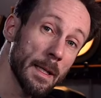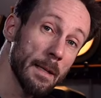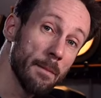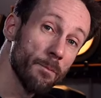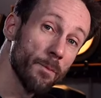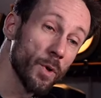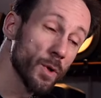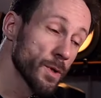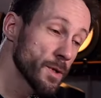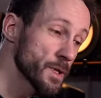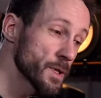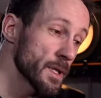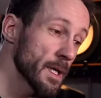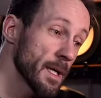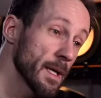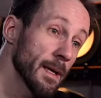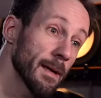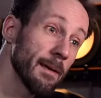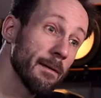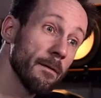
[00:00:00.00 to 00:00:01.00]
inputs
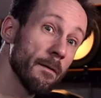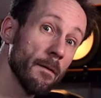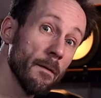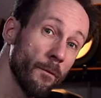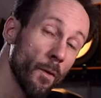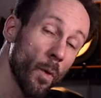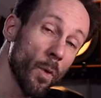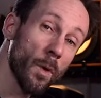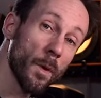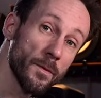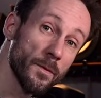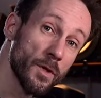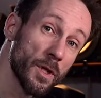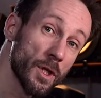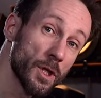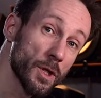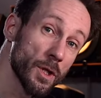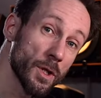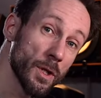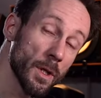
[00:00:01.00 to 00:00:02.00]
and 4
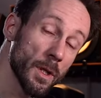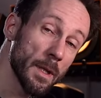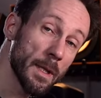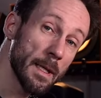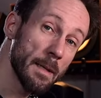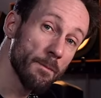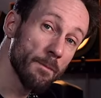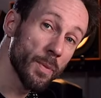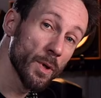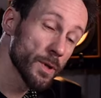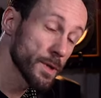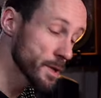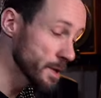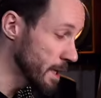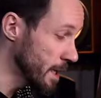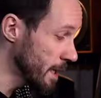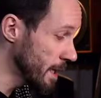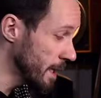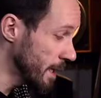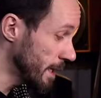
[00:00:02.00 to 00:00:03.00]
digital inputs,
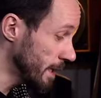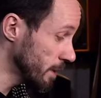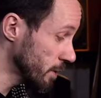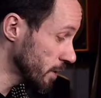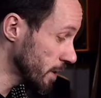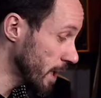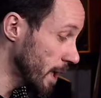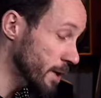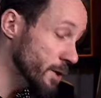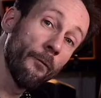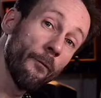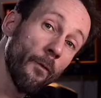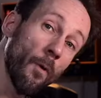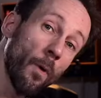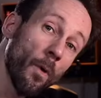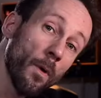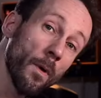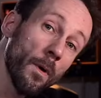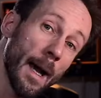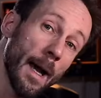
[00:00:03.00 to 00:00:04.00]
and you got
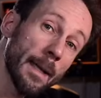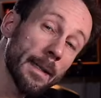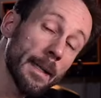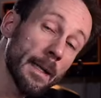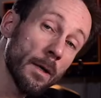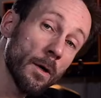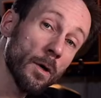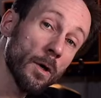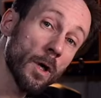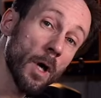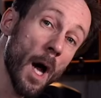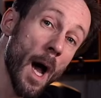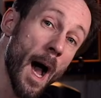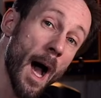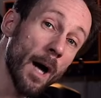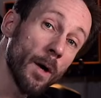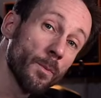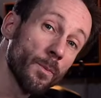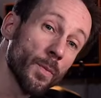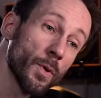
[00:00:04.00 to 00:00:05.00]
4 analog
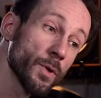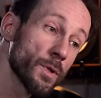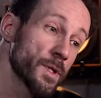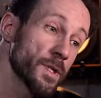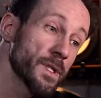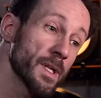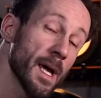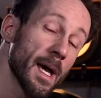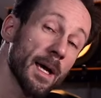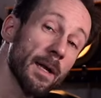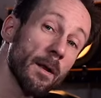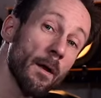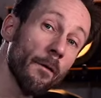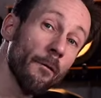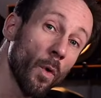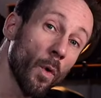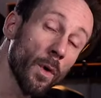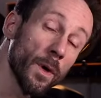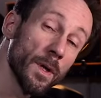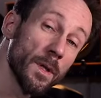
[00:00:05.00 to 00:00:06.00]
outputs and
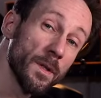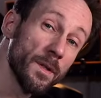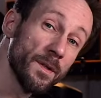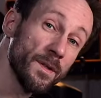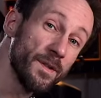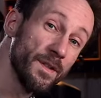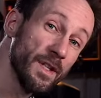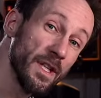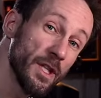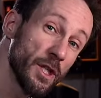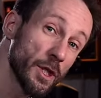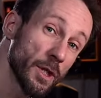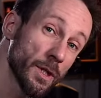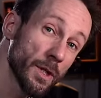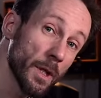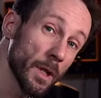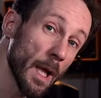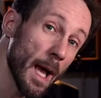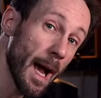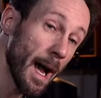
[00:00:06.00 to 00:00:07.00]
4
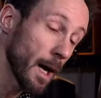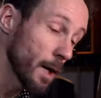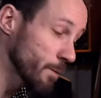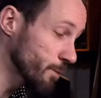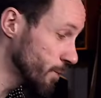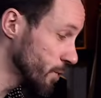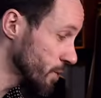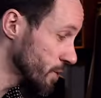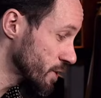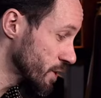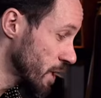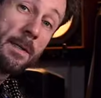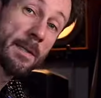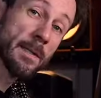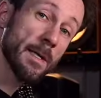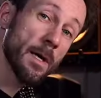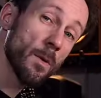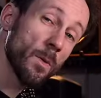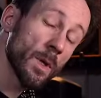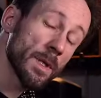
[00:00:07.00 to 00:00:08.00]
digital outputs.
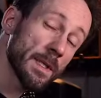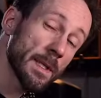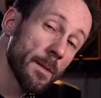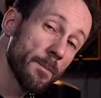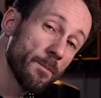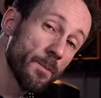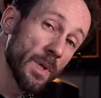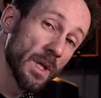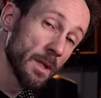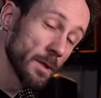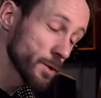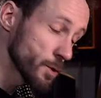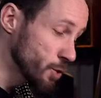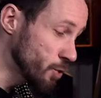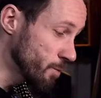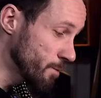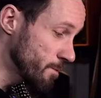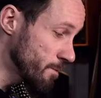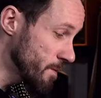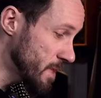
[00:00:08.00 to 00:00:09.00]
So what appealed
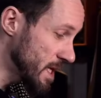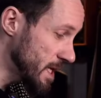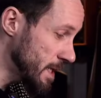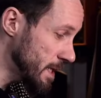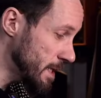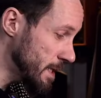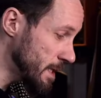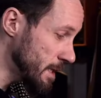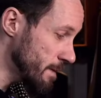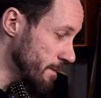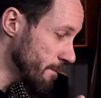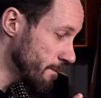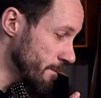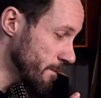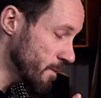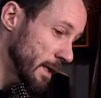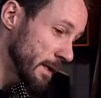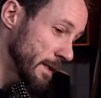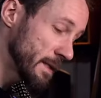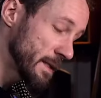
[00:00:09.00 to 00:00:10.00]
to me
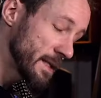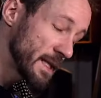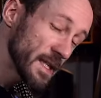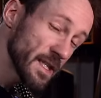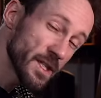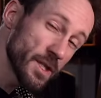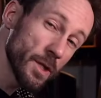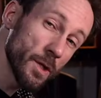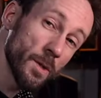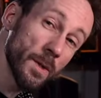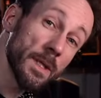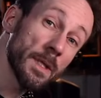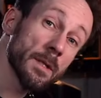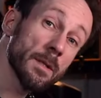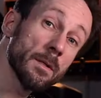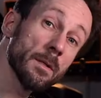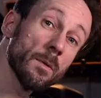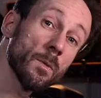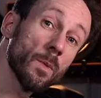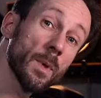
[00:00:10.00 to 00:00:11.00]
in this
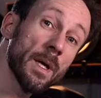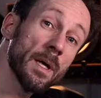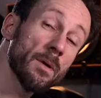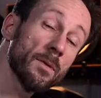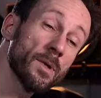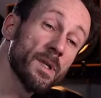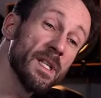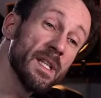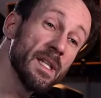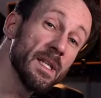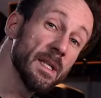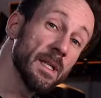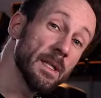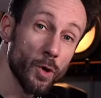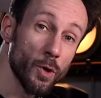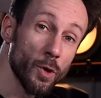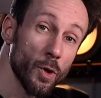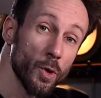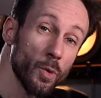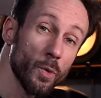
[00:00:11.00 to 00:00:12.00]
unit were the
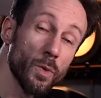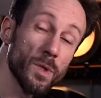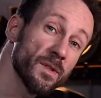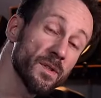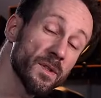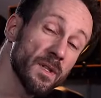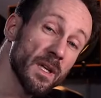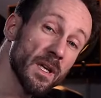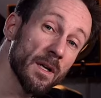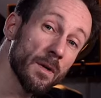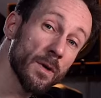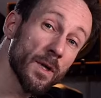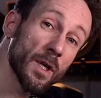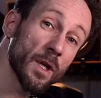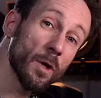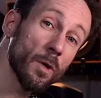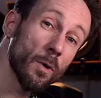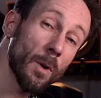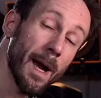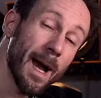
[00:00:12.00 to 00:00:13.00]
two
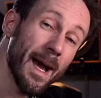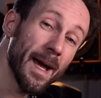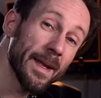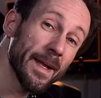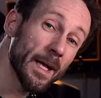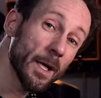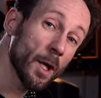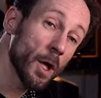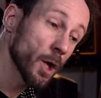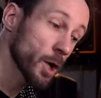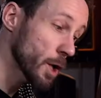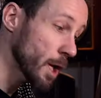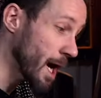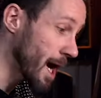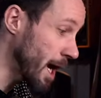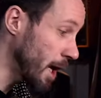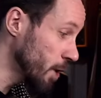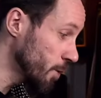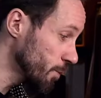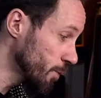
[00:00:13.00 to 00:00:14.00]
stereo analog
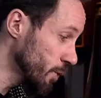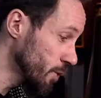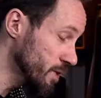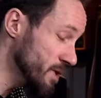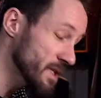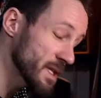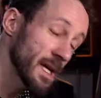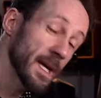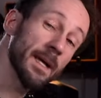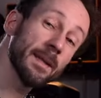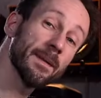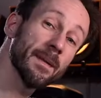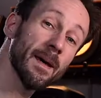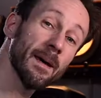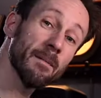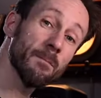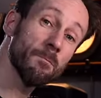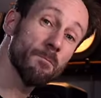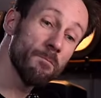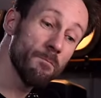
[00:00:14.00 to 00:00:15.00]
outputs and
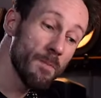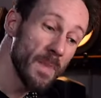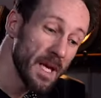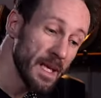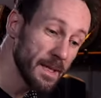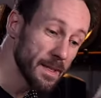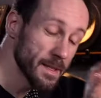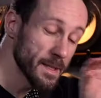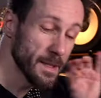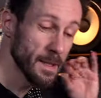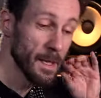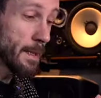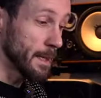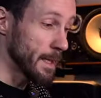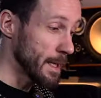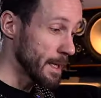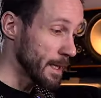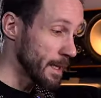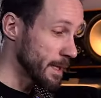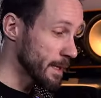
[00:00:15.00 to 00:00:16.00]
that means
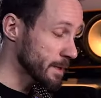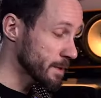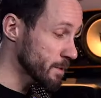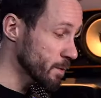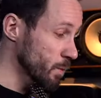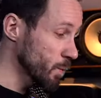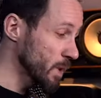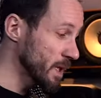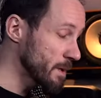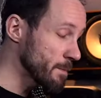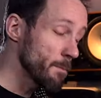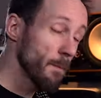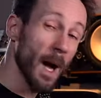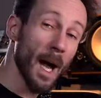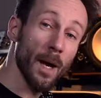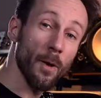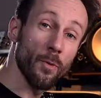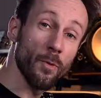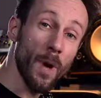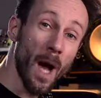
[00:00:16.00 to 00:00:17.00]
that with
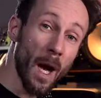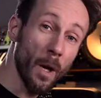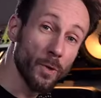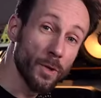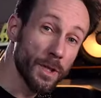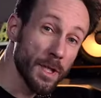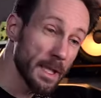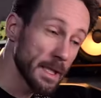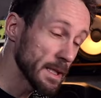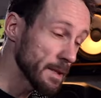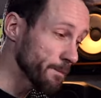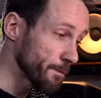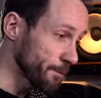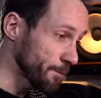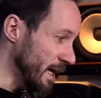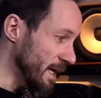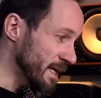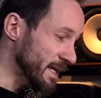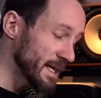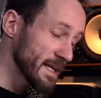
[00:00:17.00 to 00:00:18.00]
my routing
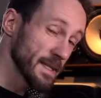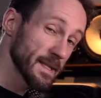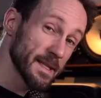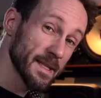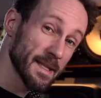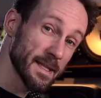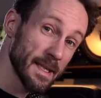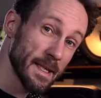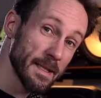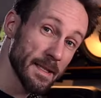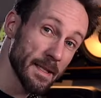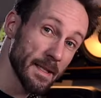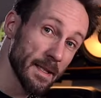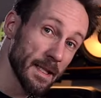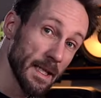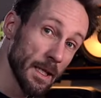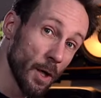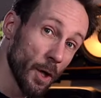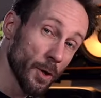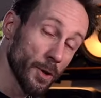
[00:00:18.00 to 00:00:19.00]
I can send
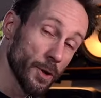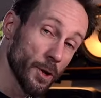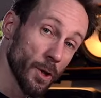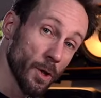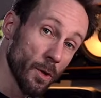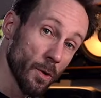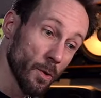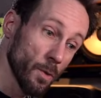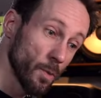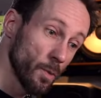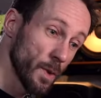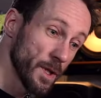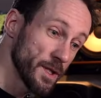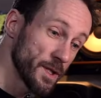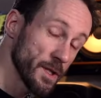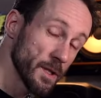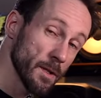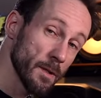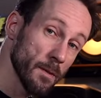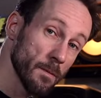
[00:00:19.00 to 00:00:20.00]
the audio with